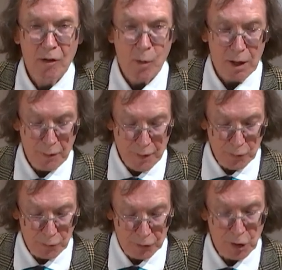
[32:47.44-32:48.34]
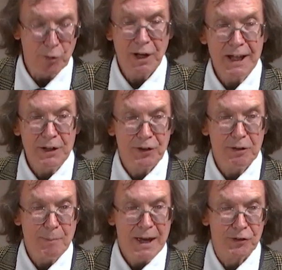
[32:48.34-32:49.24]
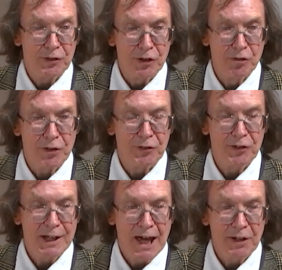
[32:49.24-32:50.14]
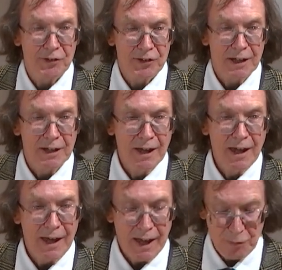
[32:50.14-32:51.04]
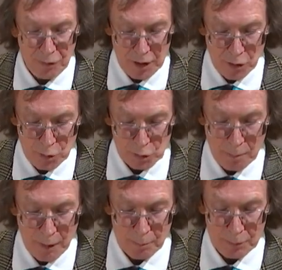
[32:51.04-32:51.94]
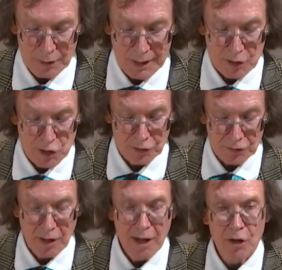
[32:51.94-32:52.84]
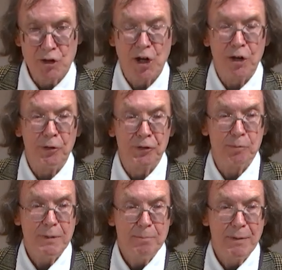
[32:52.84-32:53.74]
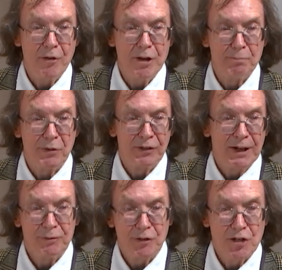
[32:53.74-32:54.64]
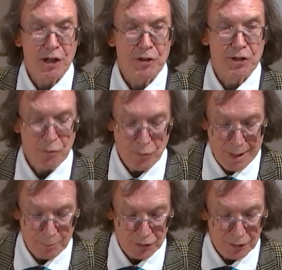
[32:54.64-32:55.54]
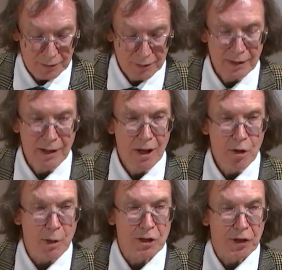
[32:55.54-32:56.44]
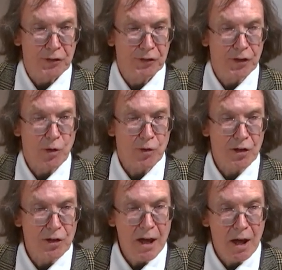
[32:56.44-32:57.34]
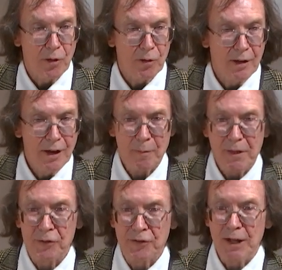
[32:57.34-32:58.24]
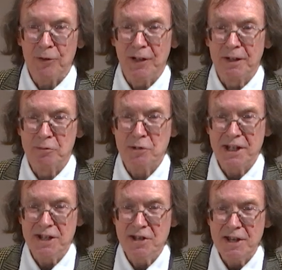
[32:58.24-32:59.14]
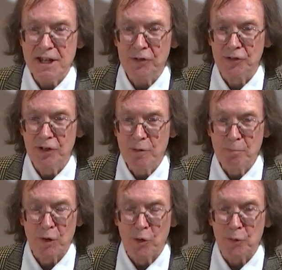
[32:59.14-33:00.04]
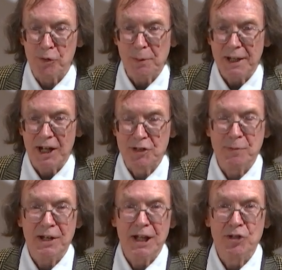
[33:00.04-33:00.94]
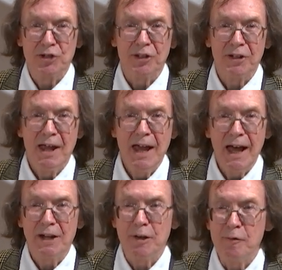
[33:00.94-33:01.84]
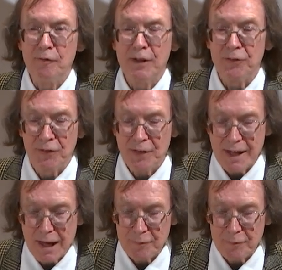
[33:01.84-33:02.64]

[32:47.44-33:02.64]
while those who related better to Christianity and the local population chose to be buried beside the church at Repton? We just don't know. I mean, that sounds like a really neat, plausible explanation, and it fits the